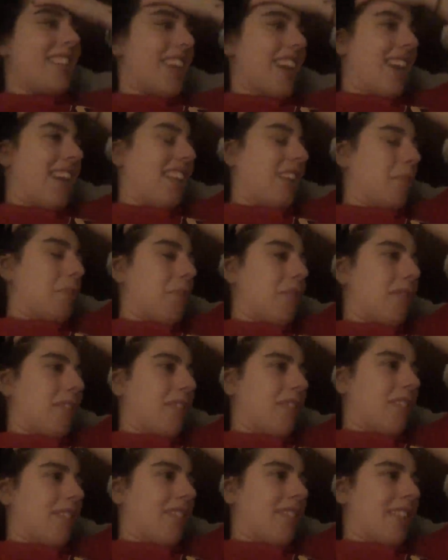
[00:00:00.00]
Yeah, and then
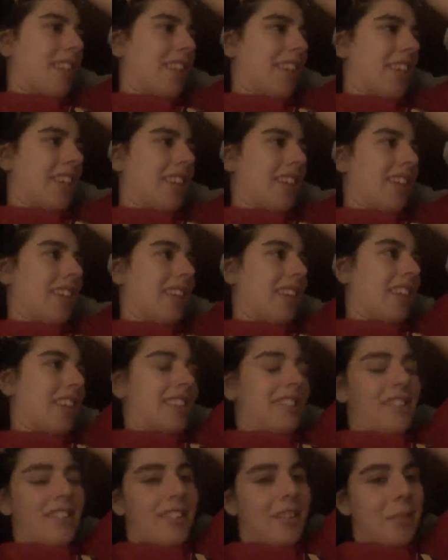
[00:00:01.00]
my friends just like,
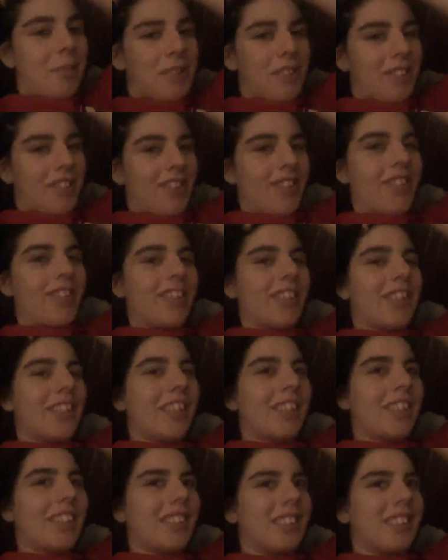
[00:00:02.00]
just let my sister